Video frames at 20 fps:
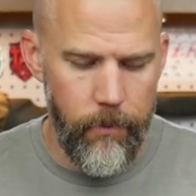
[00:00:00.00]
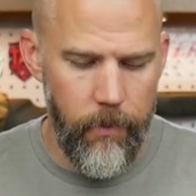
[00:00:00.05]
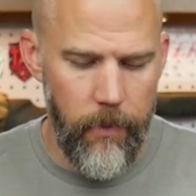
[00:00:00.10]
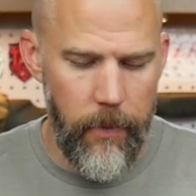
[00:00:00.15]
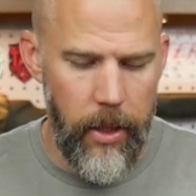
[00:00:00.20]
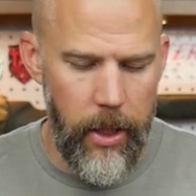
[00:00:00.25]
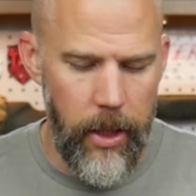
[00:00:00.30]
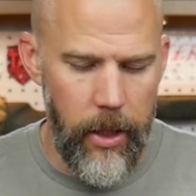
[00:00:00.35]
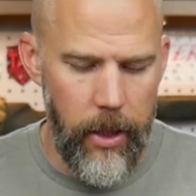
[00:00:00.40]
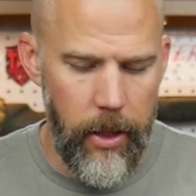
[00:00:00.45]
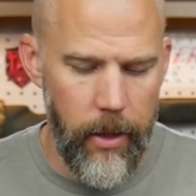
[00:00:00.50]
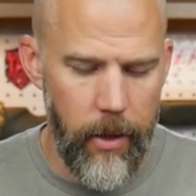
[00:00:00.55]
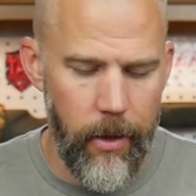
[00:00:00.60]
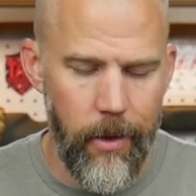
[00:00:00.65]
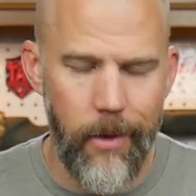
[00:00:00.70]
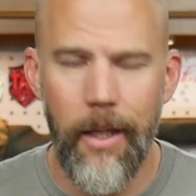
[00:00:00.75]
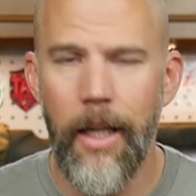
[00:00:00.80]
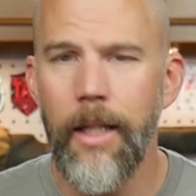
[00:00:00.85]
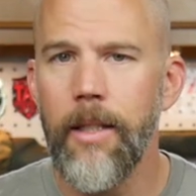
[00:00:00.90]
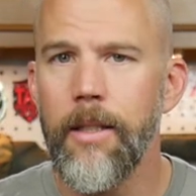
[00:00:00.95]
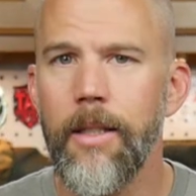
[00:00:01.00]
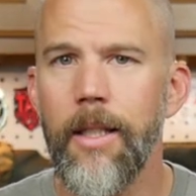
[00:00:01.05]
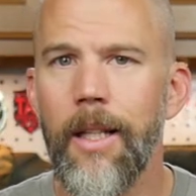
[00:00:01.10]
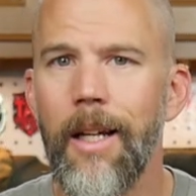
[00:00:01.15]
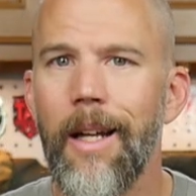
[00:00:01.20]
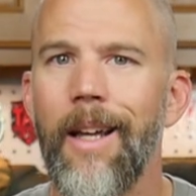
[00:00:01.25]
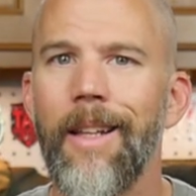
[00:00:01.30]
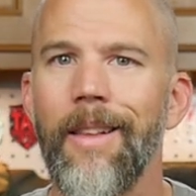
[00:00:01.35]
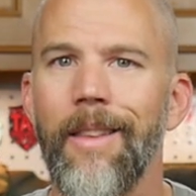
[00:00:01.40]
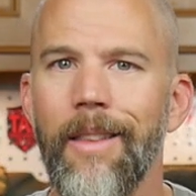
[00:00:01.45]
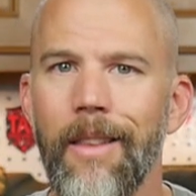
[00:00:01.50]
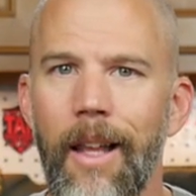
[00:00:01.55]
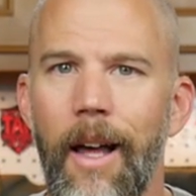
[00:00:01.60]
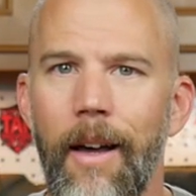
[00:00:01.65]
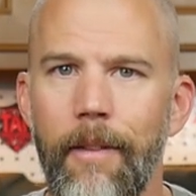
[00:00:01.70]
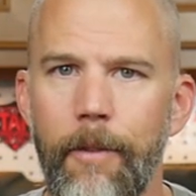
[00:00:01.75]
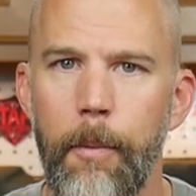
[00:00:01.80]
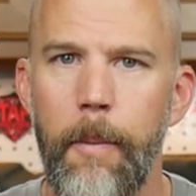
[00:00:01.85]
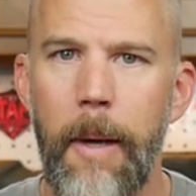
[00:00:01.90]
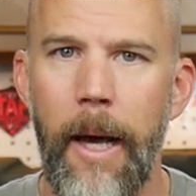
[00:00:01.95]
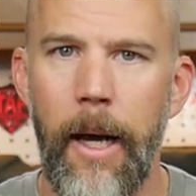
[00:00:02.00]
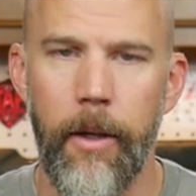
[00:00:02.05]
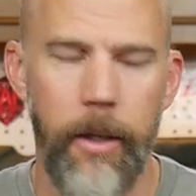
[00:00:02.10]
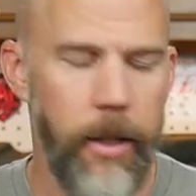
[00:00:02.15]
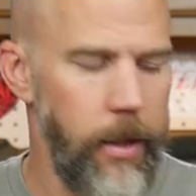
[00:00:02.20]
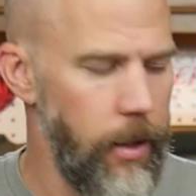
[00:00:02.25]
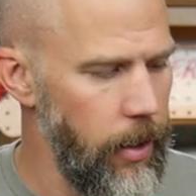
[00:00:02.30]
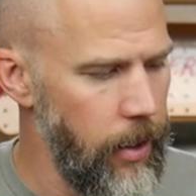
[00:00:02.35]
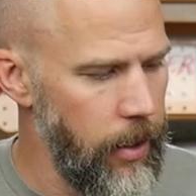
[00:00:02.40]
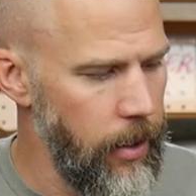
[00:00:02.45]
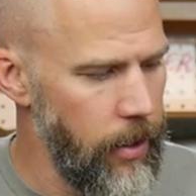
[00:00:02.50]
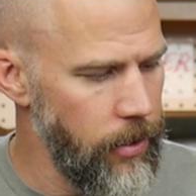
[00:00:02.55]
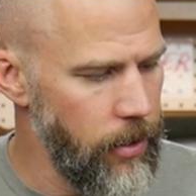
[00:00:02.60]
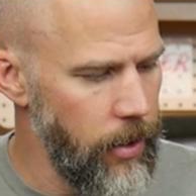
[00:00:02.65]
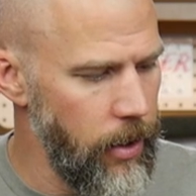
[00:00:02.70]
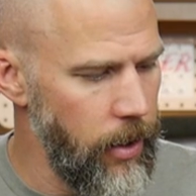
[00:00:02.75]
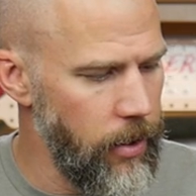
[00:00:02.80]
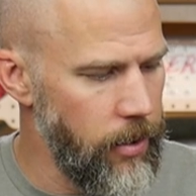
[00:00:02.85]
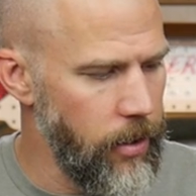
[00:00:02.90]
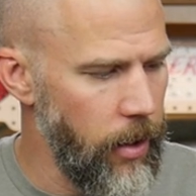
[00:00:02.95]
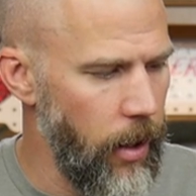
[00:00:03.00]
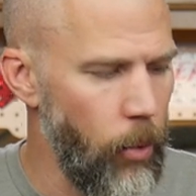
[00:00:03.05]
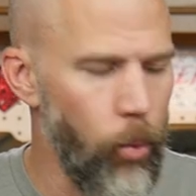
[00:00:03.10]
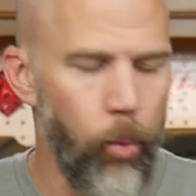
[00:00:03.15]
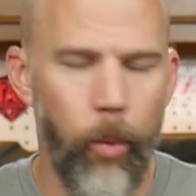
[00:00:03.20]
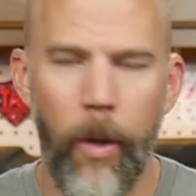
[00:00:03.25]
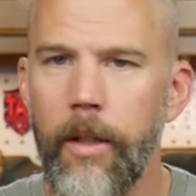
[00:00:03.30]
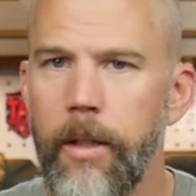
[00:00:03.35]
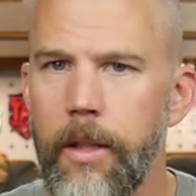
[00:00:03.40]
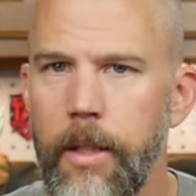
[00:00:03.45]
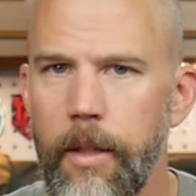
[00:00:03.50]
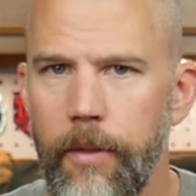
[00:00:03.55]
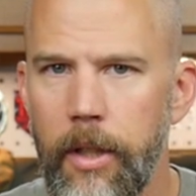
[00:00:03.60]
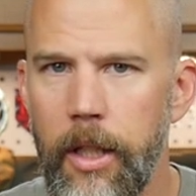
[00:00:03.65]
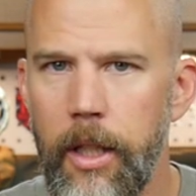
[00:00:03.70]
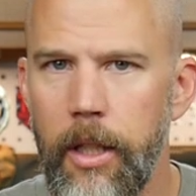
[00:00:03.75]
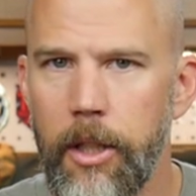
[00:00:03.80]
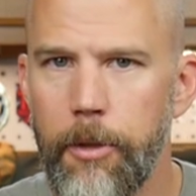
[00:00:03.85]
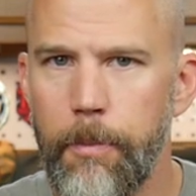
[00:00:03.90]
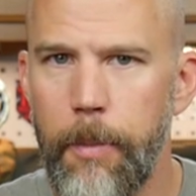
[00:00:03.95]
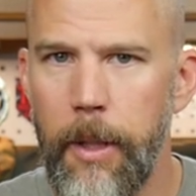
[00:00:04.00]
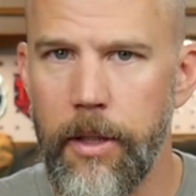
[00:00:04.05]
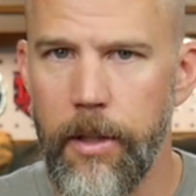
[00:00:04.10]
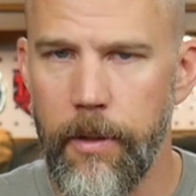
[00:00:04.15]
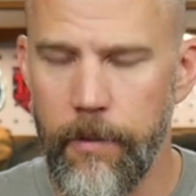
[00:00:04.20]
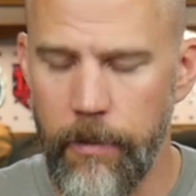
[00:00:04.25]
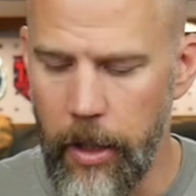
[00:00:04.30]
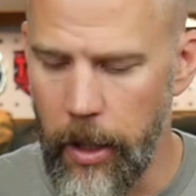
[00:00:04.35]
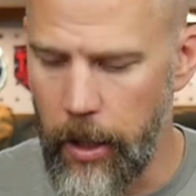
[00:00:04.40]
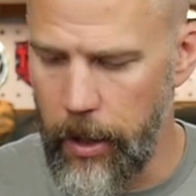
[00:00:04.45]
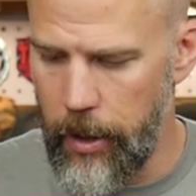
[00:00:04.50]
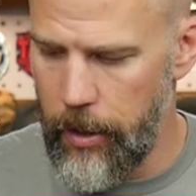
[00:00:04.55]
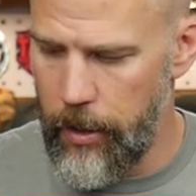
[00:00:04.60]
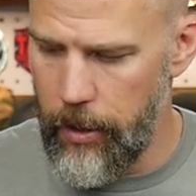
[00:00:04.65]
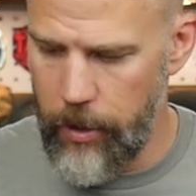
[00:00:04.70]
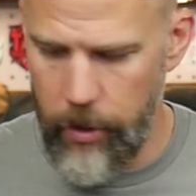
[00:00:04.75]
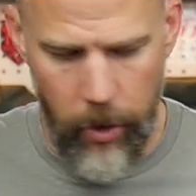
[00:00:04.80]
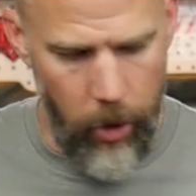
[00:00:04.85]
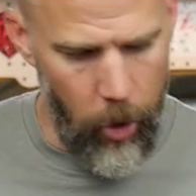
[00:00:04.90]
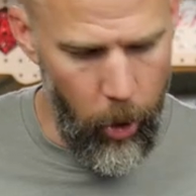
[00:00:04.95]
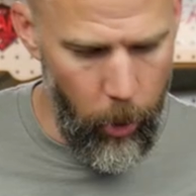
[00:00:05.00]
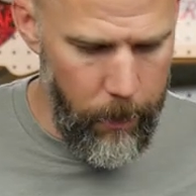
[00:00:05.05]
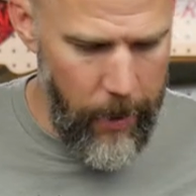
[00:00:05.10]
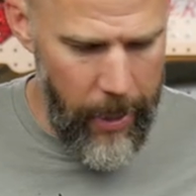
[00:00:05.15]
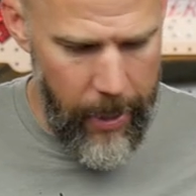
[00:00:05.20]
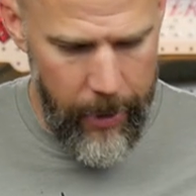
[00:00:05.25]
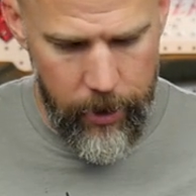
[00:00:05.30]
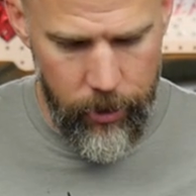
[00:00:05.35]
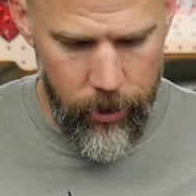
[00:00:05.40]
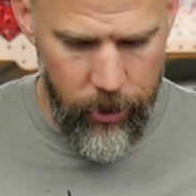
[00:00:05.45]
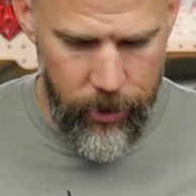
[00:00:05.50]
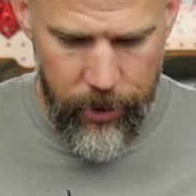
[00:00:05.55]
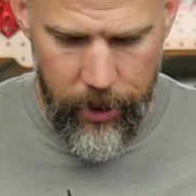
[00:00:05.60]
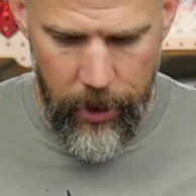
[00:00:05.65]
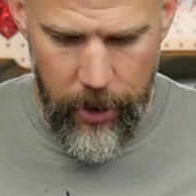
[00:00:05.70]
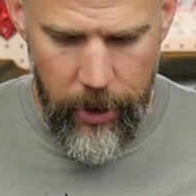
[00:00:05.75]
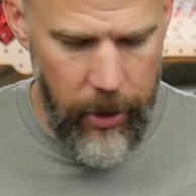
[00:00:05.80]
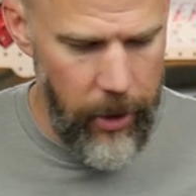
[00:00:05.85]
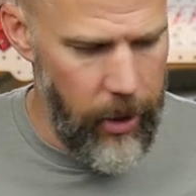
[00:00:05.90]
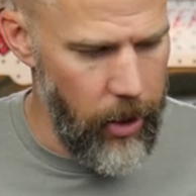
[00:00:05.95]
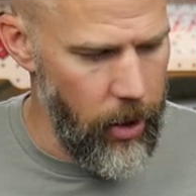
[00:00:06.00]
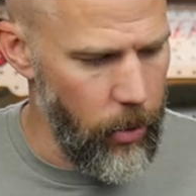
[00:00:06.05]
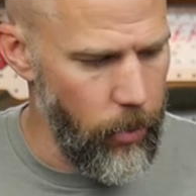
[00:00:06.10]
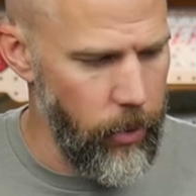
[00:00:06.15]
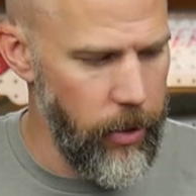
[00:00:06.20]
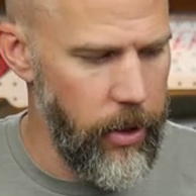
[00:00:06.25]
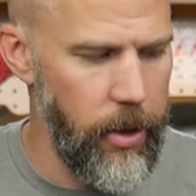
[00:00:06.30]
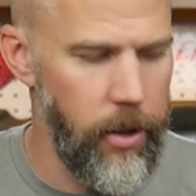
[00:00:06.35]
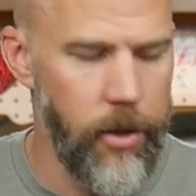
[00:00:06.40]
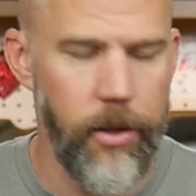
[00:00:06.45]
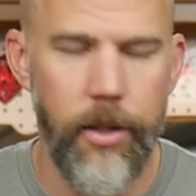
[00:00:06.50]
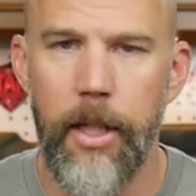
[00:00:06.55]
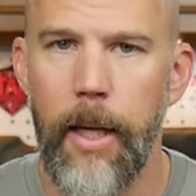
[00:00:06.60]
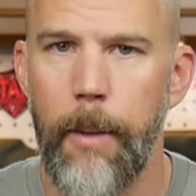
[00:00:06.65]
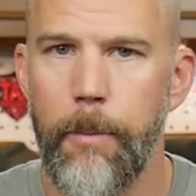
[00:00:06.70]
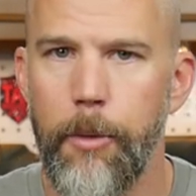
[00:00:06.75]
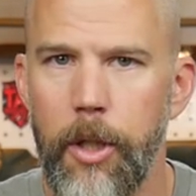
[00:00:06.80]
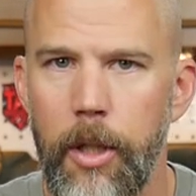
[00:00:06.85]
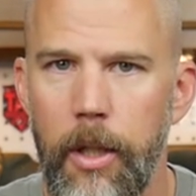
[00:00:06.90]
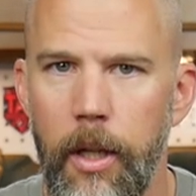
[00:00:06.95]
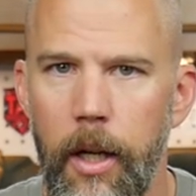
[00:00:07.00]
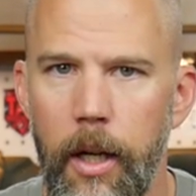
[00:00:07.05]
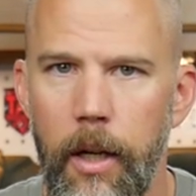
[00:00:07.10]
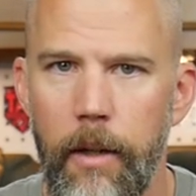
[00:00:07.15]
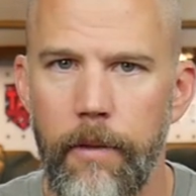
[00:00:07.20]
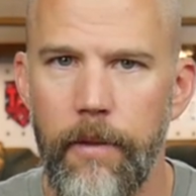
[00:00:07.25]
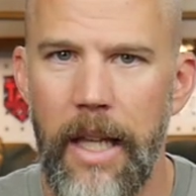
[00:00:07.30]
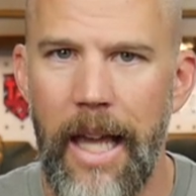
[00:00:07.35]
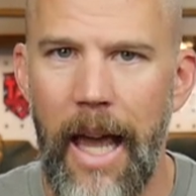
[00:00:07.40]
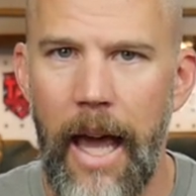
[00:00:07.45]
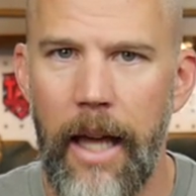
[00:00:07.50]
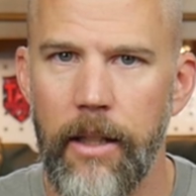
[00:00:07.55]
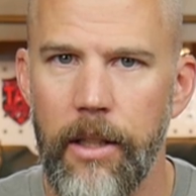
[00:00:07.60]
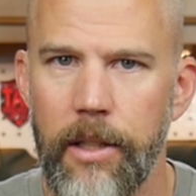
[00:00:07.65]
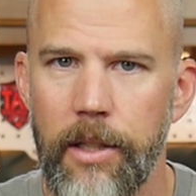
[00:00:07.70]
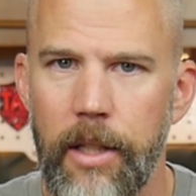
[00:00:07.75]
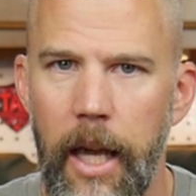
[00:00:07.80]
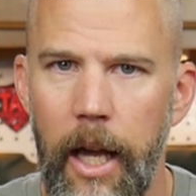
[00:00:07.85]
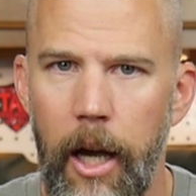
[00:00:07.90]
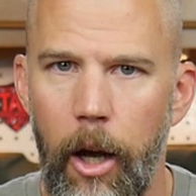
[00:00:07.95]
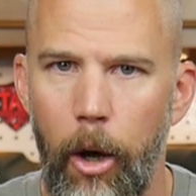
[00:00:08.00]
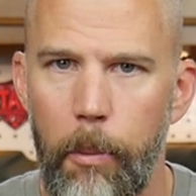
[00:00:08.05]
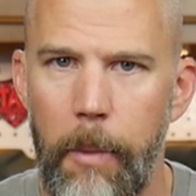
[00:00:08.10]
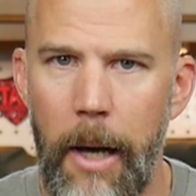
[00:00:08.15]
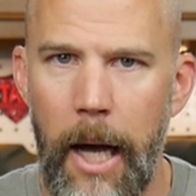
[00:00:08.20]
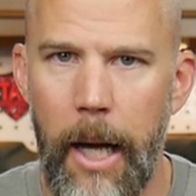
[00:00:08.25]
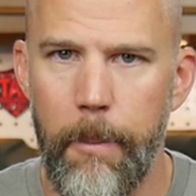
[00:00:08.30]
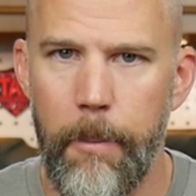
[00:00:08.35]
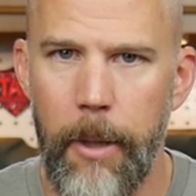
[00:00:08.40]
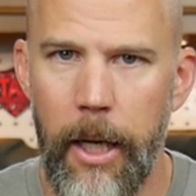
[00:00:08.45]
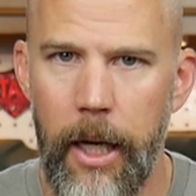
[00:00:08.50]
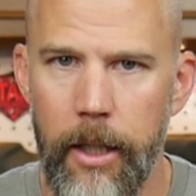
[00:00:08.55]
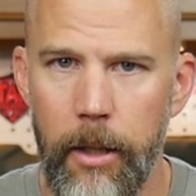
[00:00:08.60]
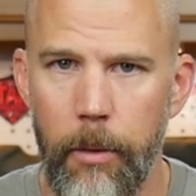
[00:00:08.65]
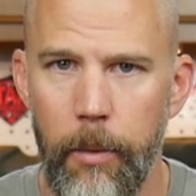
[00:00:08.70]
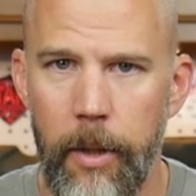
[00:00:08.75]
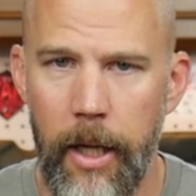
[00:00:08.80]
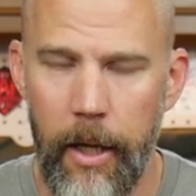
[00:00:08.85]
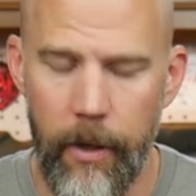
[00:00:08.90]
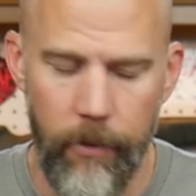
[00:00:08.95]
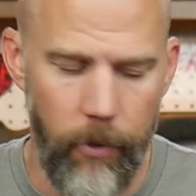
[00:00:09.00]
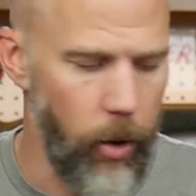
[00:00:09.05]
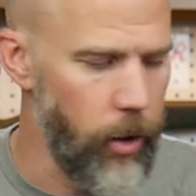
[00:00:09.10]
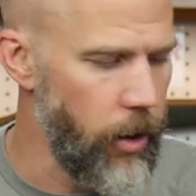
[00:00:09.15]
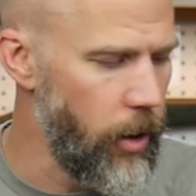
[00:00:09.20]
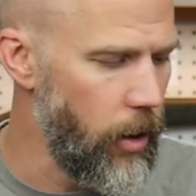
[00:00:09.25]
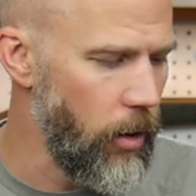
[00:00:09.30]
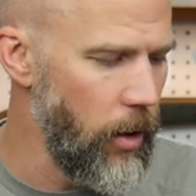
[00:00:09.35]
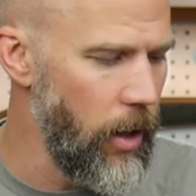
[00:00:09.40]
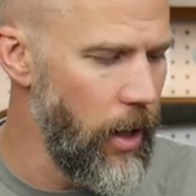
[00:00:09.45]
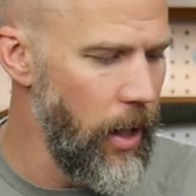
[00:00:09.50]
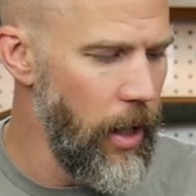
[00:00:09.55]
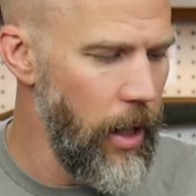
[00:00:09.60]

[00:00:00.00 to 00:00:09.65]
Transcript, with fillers: the things that I love about it is it's a relatively inexpensive gun. The whole package sitting here, with the exception of the Atlas Cal bipod that we have on here,